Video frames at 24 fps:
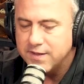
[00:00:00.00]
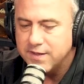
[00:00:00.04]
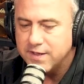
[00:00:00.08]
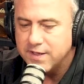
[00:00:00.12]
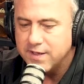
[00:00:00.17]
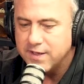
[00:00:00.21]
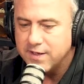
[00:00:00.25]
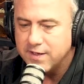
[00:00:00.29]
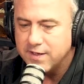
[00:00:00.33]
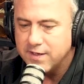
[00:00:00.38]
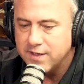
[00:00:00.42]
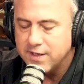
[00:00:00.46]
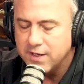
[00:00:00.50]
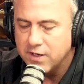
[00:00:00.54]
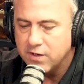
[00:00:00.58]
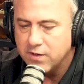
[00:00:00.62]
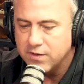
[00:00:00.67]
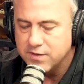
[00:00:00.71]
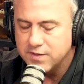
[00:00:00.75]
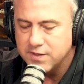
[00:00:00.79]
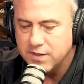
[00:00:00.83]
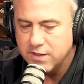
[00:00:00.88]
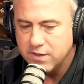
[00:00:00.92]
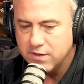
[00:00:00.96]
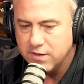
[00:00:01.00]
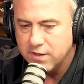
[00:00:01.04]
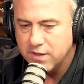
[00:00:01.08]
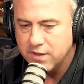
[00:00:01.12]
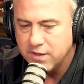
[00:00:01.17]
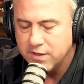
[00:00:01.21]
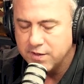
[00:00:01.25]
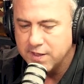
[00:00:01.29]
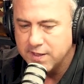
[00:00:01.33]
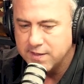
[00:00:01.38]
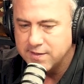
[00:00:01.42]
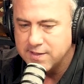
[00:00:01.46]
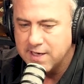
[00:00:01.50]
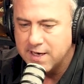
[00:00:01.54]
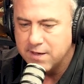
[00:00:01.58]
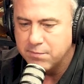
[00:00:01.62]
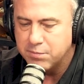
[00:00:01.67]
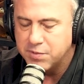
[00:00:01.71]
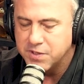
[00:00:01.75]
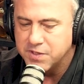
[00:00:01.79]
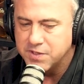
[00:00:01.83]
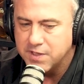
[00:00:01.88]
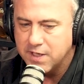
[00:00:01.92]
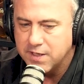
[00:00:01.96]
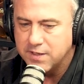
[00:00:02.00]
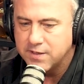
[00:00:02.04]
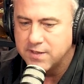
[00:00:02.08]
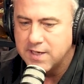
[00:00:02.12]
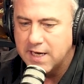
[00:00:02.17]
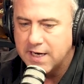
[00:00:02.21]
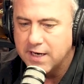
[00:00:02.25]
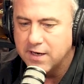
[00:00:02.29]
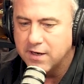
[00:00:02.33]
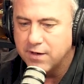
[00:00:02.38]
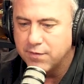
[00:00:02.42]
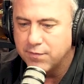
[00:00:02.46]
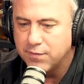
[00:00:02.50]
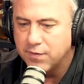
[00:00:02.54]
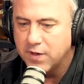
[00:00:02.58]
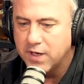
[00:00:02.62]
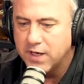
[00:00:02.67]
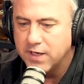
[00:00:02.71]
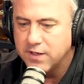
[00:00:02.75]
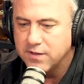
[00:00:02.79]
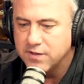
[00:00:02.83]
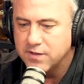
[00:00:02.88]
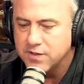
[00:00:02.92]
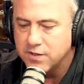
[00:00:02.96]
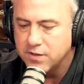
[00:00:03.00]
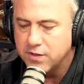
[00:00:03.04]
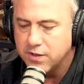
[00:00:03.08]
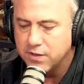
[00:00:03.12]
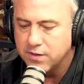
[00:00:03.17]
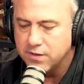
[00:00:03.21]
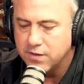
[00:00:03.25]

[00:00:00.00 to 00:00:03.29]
you think 10% tariff, right? So